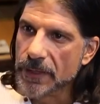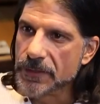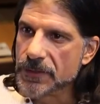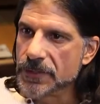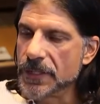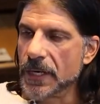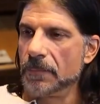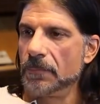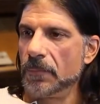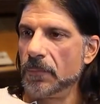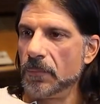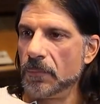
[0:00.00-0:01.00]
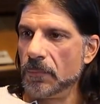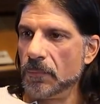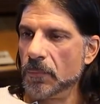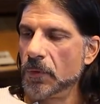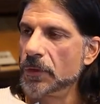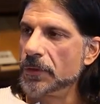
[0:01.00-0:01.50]
It's um,
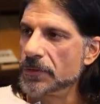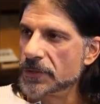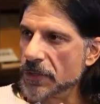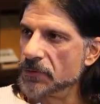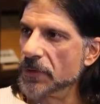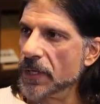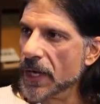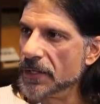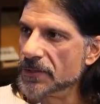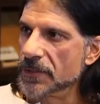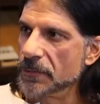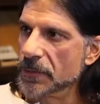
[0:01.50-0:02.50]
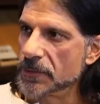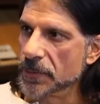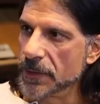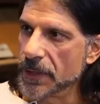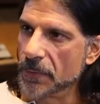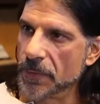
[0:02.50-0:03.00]
more centralized. Let's
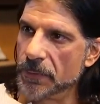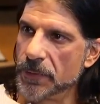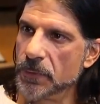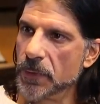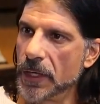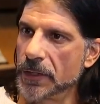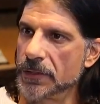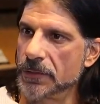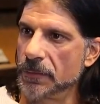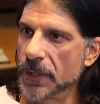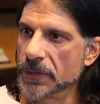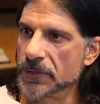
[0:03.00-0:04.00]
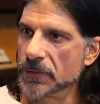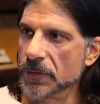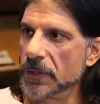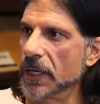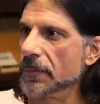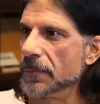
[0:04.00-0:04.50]
put it that way. When you walk into my
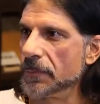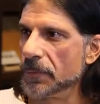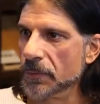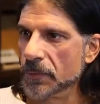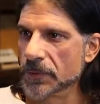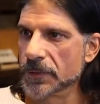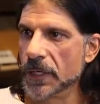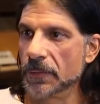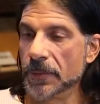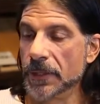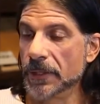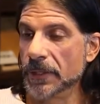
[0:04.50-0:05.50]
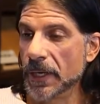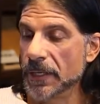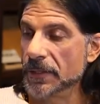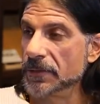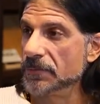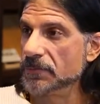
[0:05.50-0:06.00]
store, a lot of people will tell me, and,
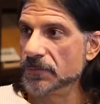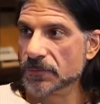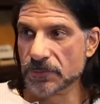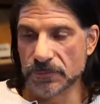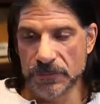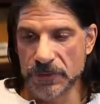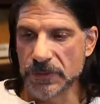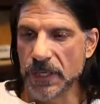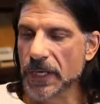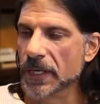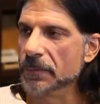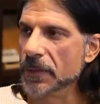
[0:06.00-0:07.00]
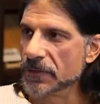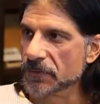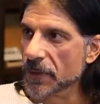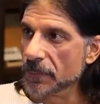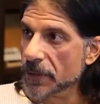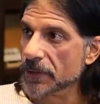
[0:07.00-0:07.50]
and it's not anybody's
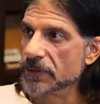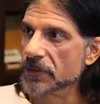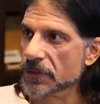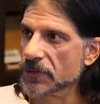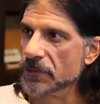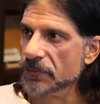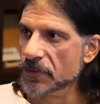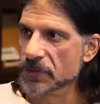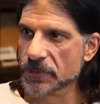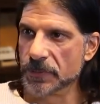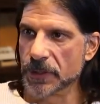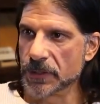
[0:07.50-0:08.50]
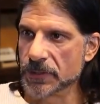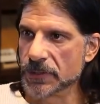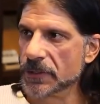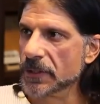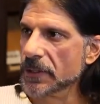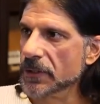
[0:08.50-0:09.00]
fault, but it's, it's confusing
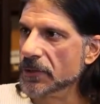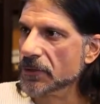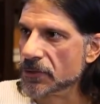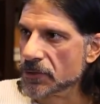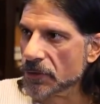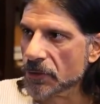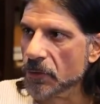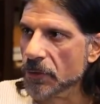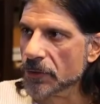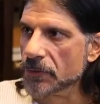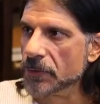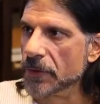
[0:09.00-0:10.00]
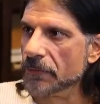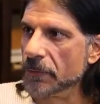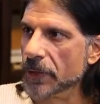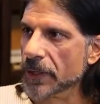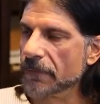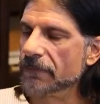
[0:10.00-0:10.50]
because you're sort of going through
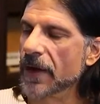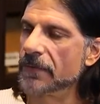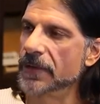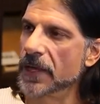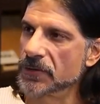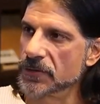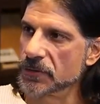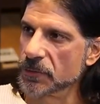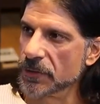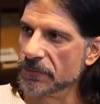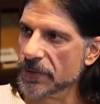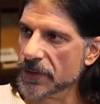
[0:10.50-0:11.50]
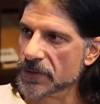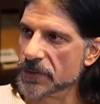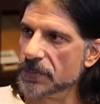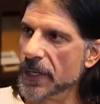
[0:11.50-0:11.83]
everywhere. You got 5,000 square feet of space.